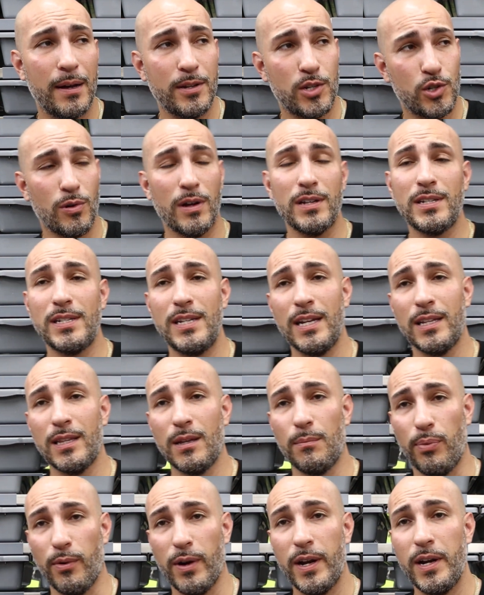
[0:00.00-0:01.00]
trusting the
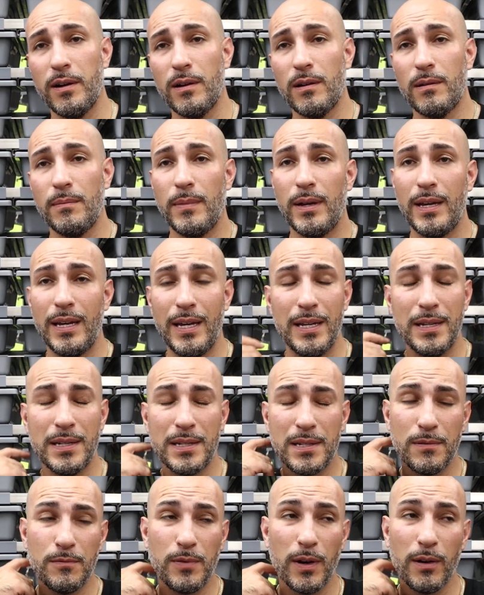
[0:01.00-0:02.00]
breeder
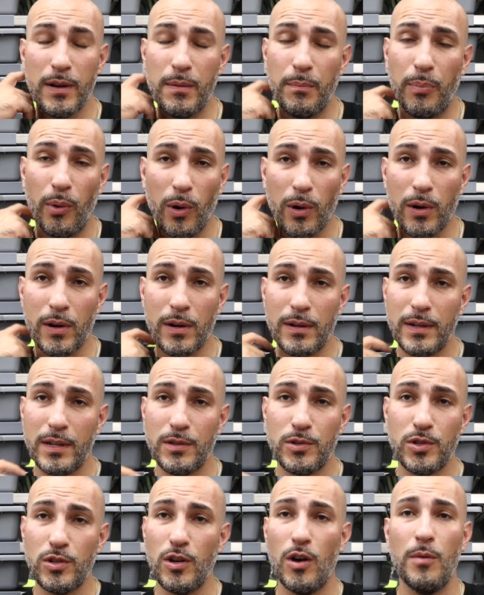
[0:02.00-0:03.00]
is very important.
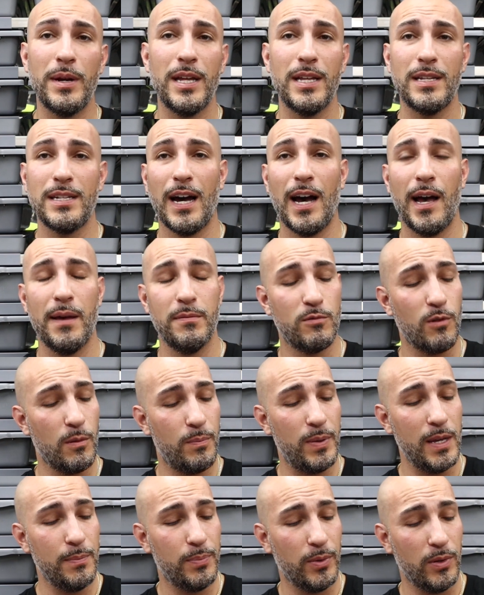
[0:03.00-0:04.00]
There's so many times where
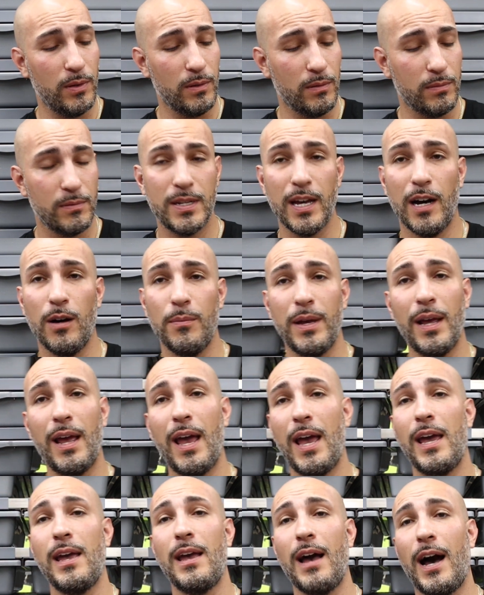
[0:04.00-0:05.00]
people tell me,
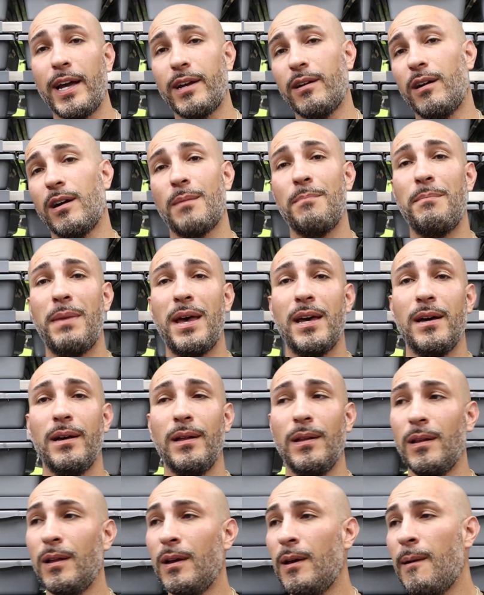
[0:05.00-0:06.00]
hey, I got a
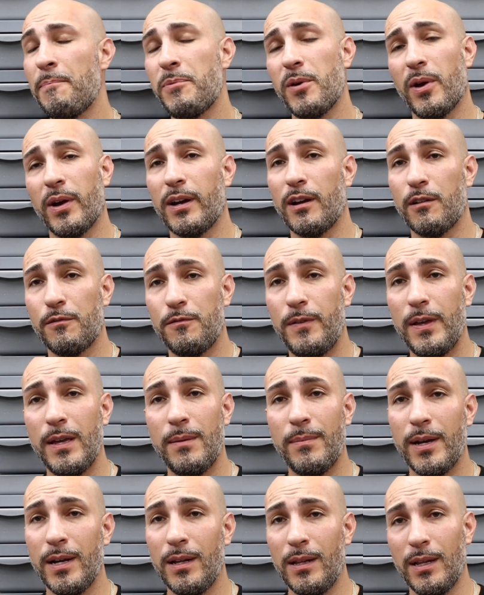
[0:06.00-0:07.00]
male or I got a
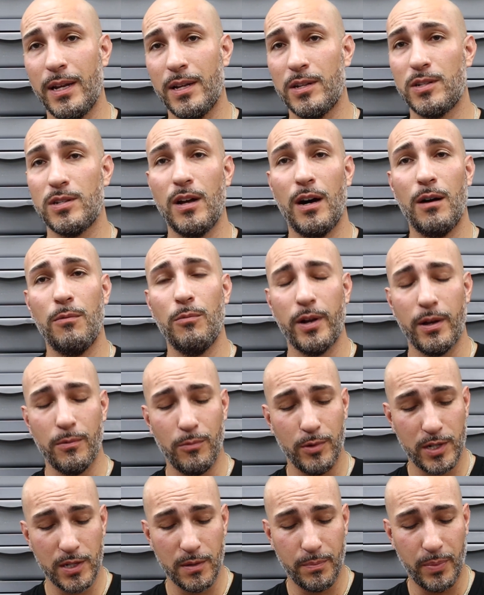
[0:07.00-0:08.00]
female and it's not what it
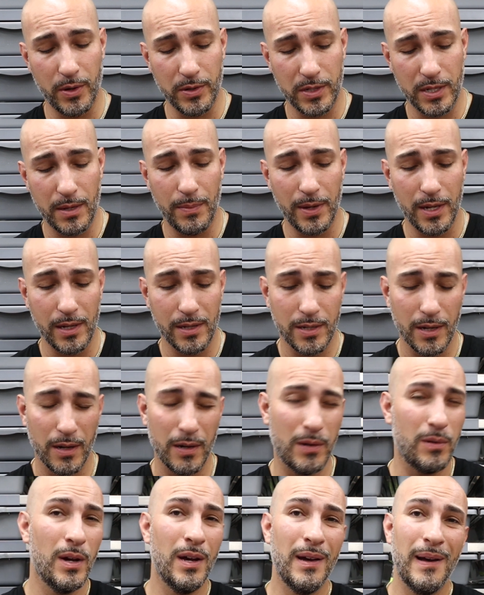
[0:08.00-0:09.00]
was supposed to be.
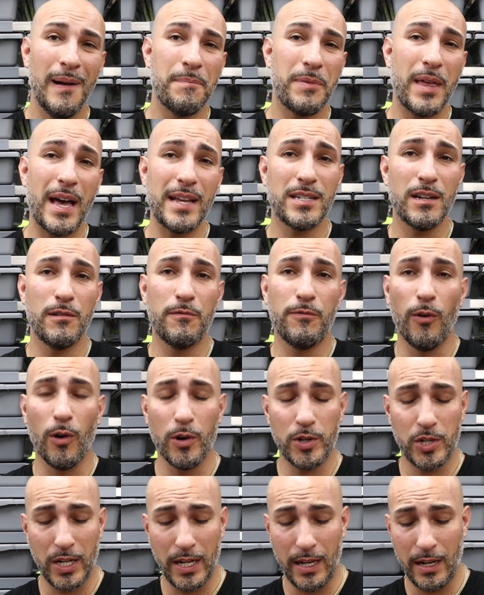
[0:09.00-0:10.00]
So that's
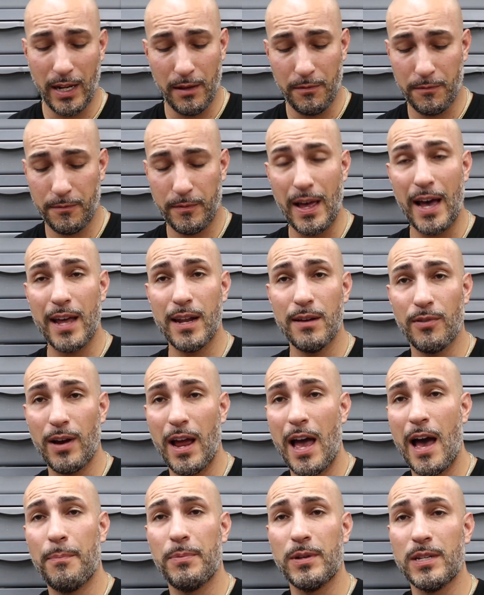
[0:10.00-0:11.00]
unfortunate. If that ever
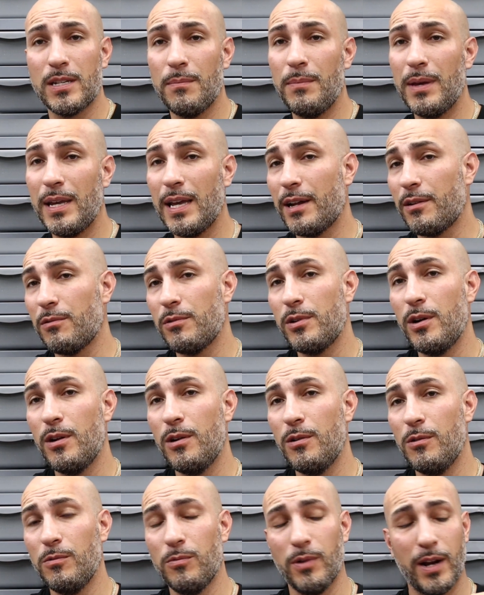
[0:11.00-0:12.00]
happened to me, I don't
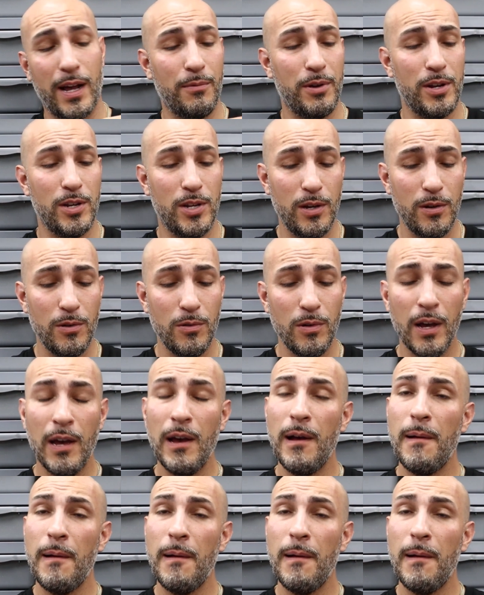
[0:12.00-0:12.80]
know what I would do.